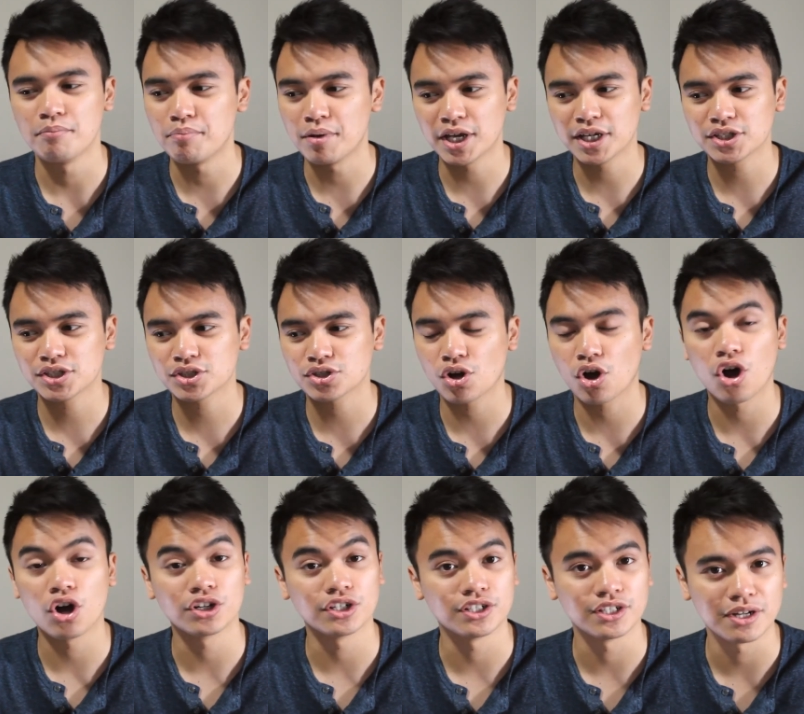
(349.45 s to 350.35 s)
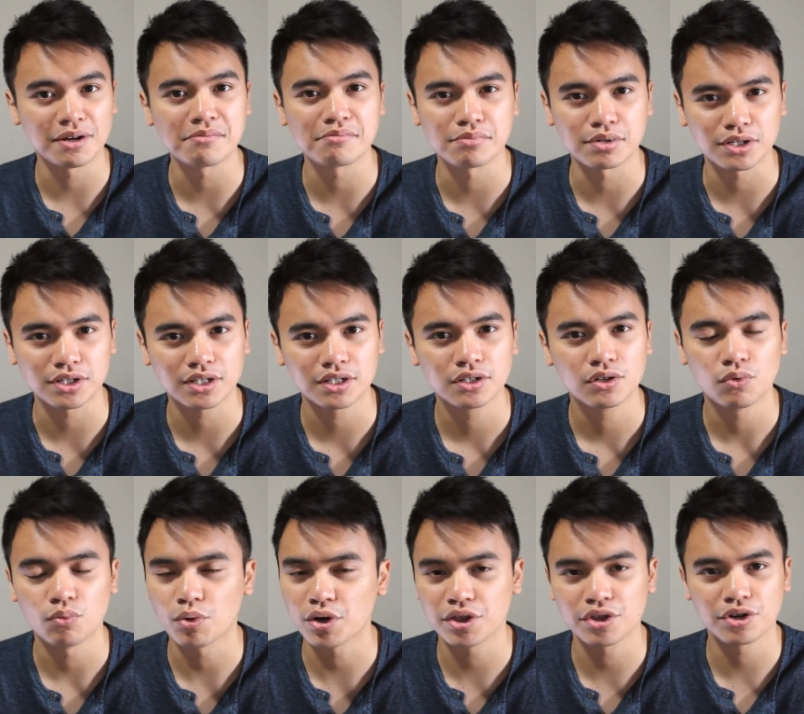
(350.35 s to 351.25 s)
based on a number,
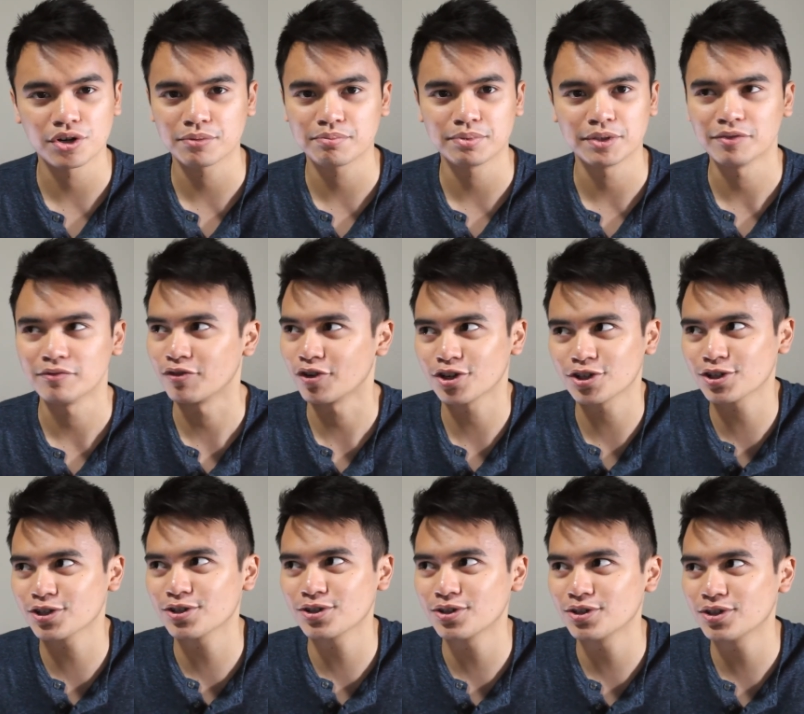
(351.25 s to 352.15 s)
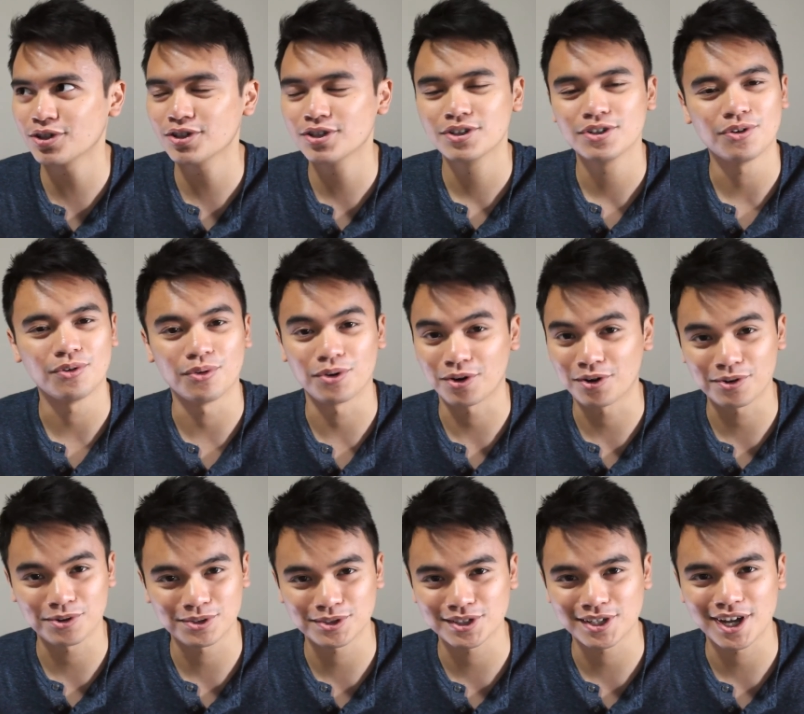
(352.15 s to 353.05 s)
whether it be vertical or
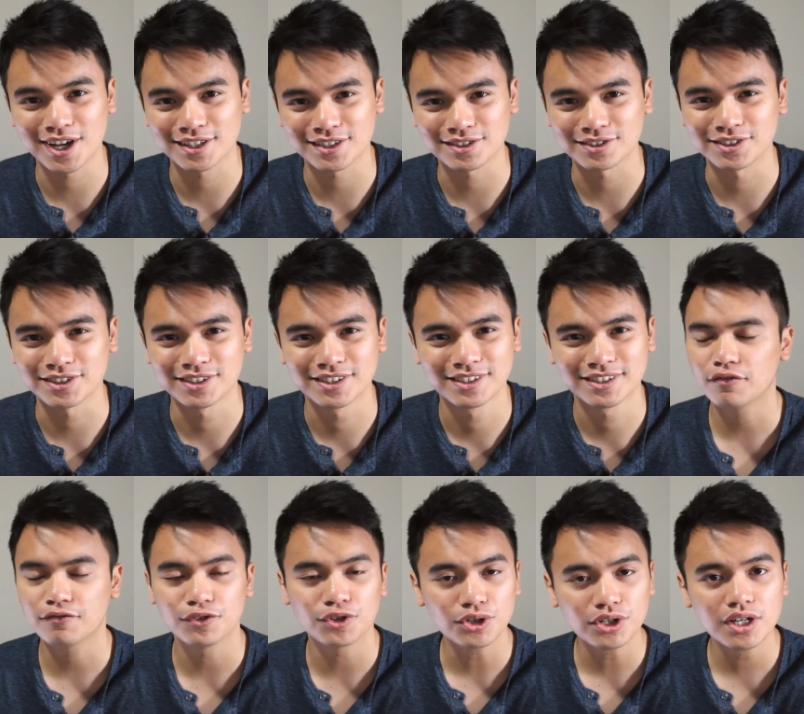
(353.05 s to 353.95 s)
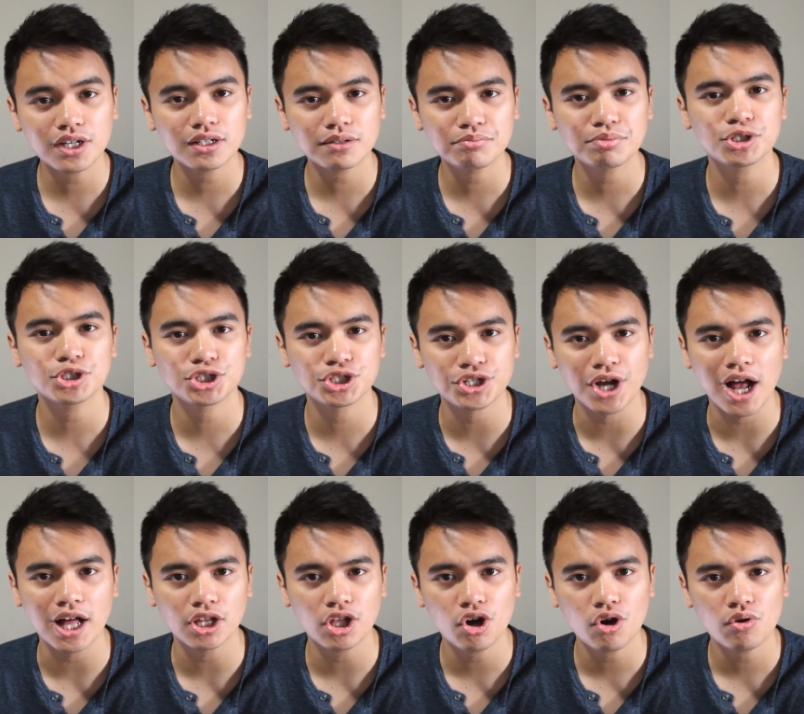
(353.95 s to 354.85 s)
horizontal. If you're gonna be
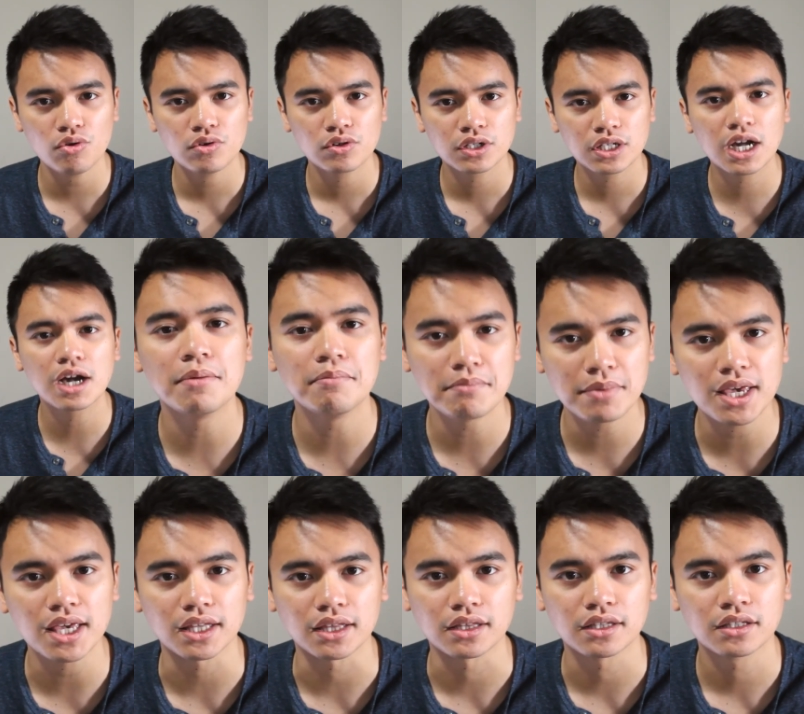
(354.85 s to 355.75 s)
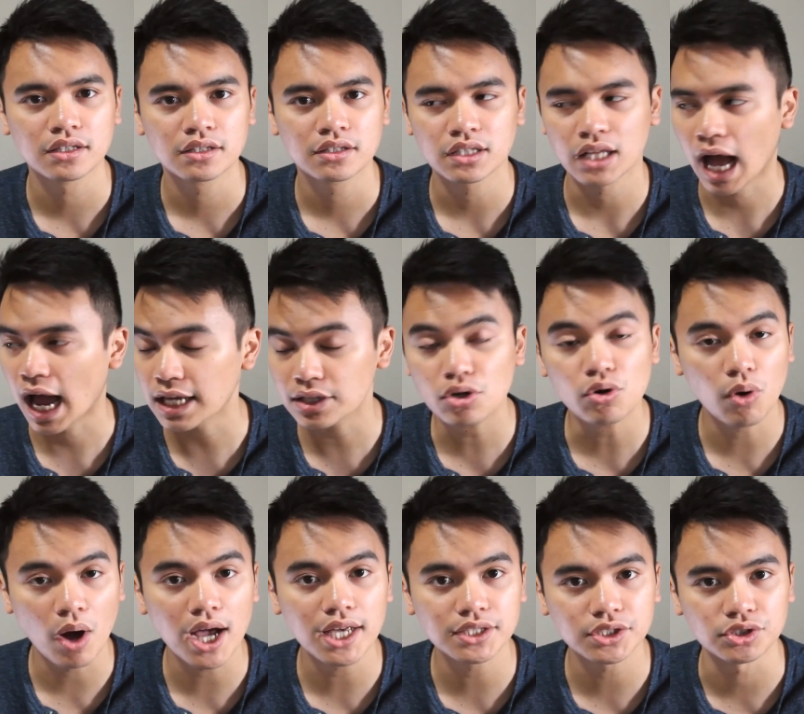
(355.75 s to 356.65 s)
shallow, commit. I
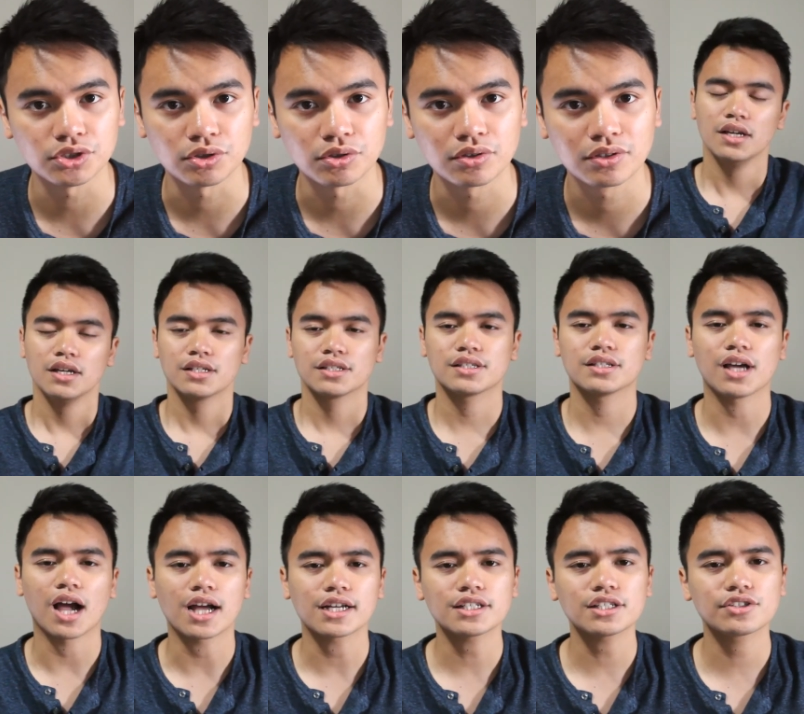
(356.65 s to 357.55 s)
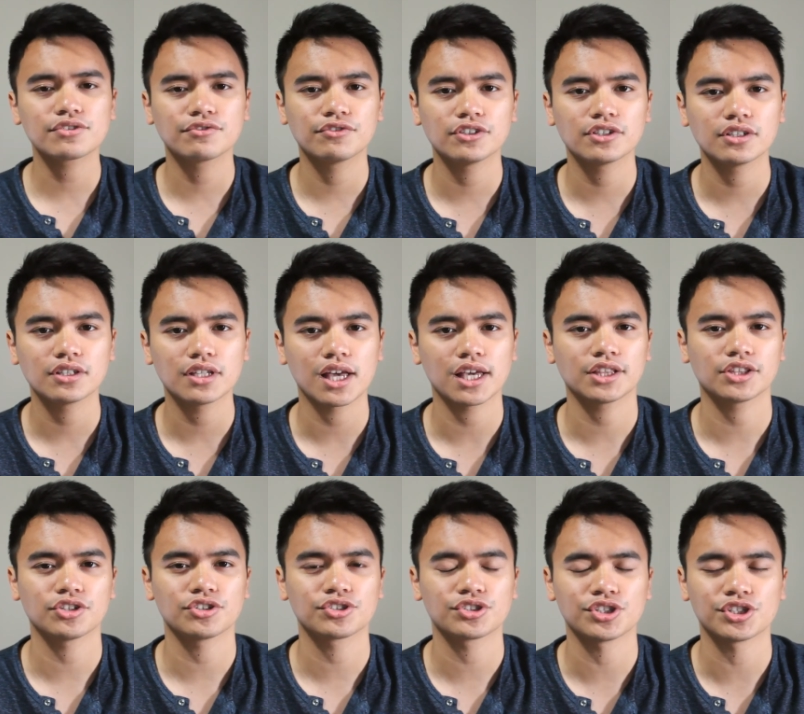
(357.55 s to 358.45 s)
know I do. See, I just feel like
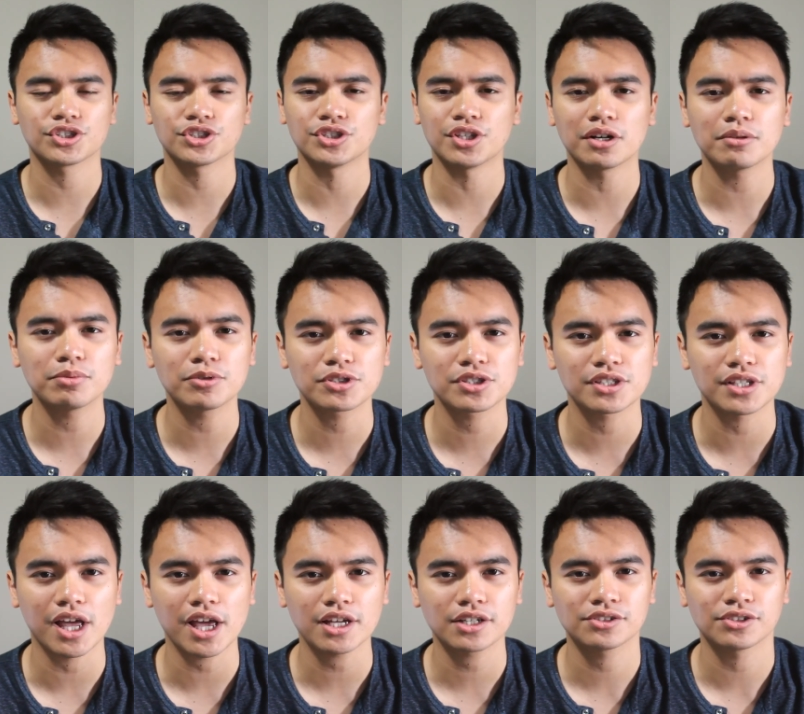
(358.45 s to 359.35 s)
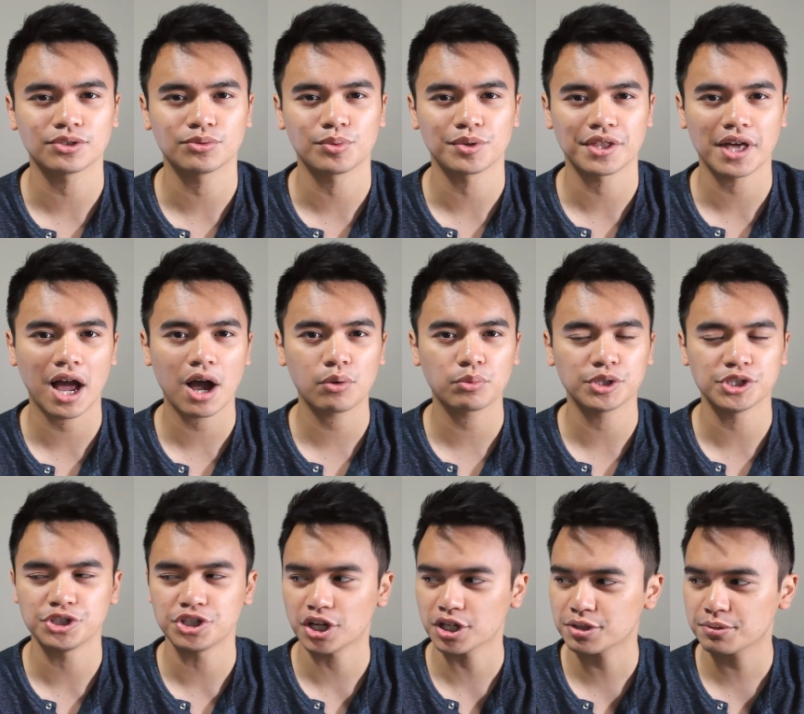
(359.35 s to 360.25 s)
there's this double standard with how we
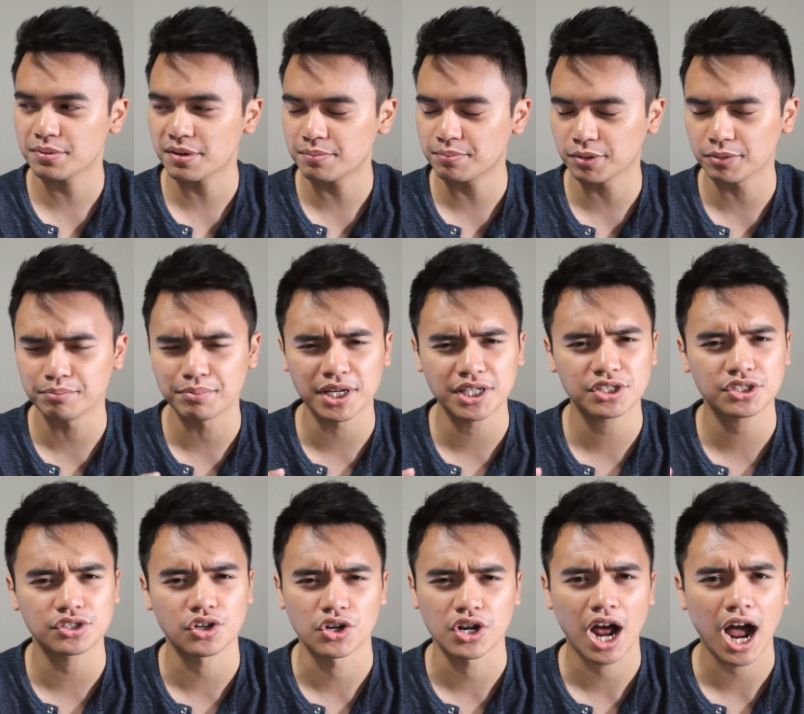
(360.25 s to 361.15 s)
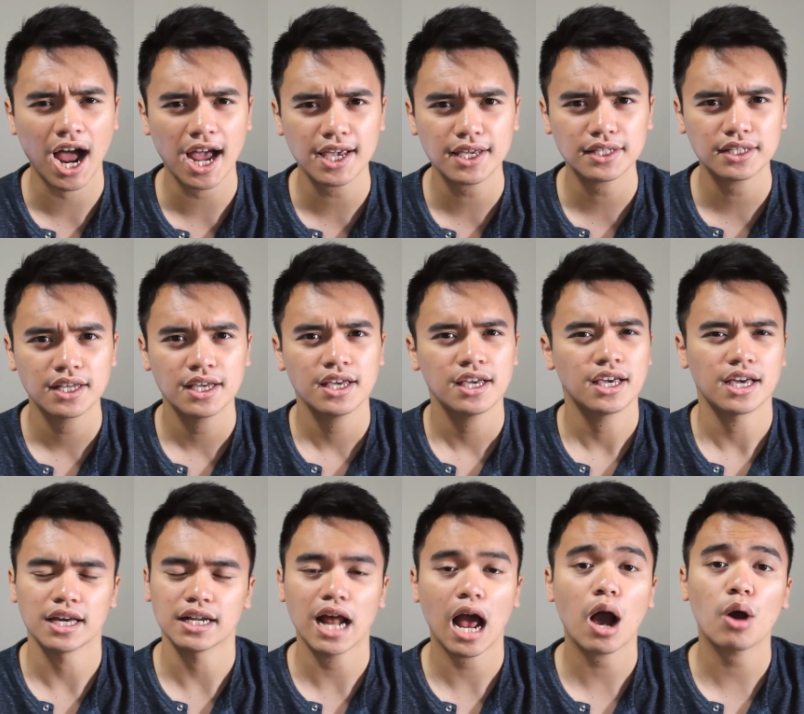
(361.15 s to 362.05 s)
judge people based on height
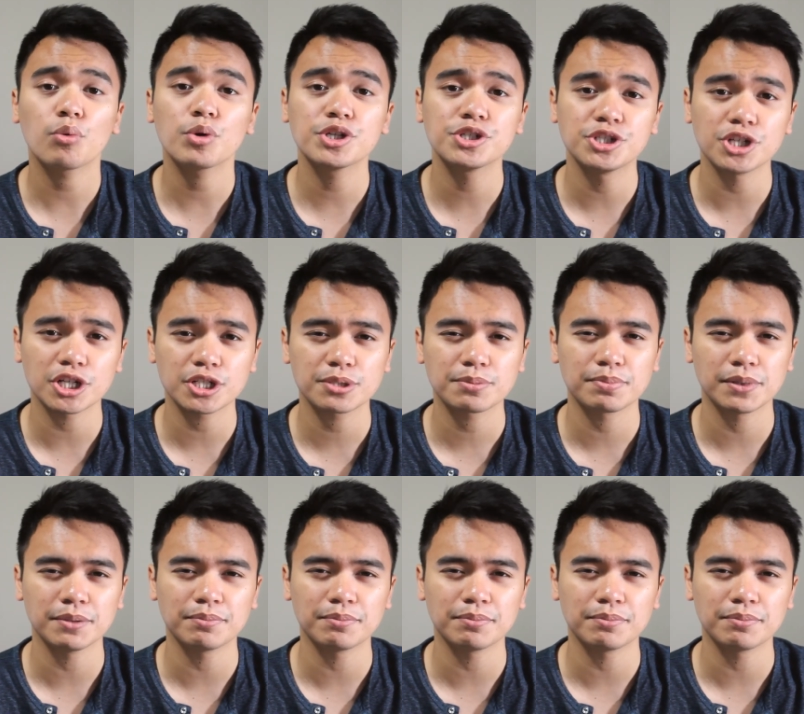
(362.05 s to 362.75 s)
and how we judge